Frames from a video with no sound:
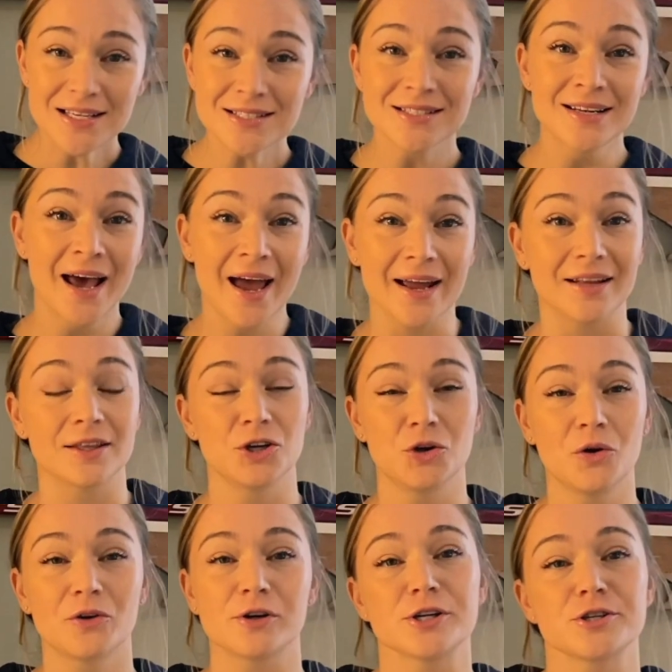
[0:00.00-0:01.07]
night, the New
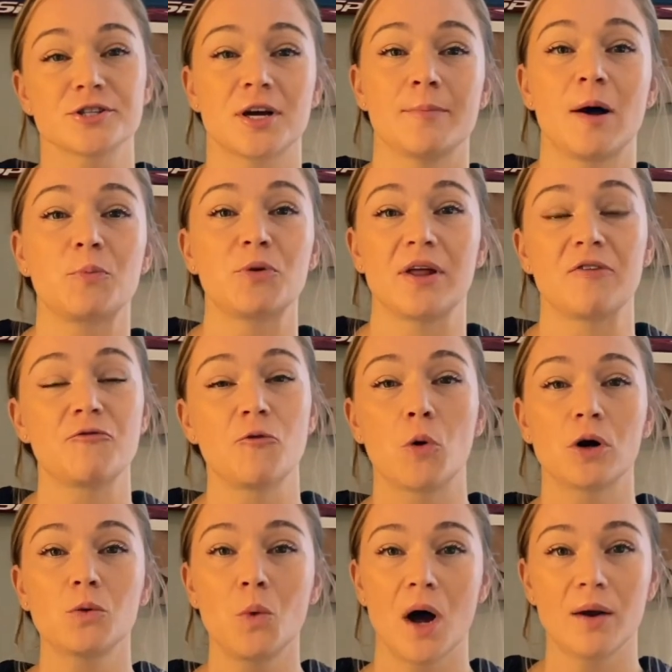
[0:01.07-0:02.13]
York Rangers come up with a
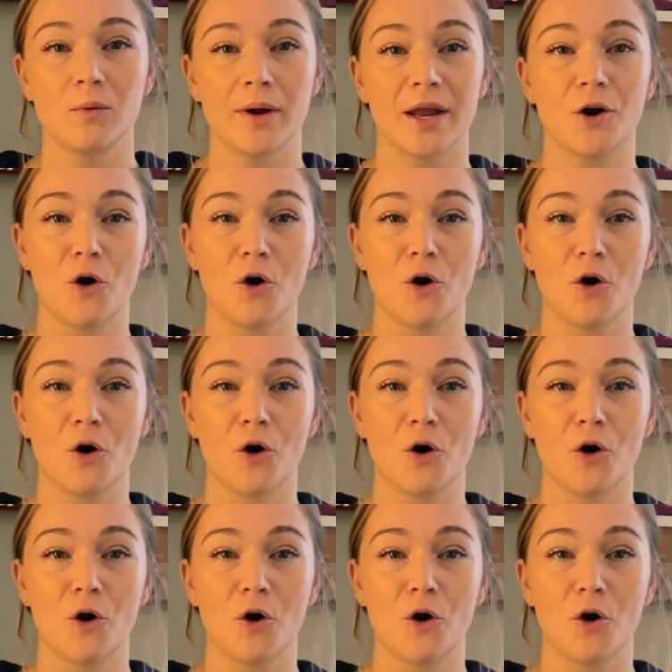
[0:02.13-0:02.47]
4-1 win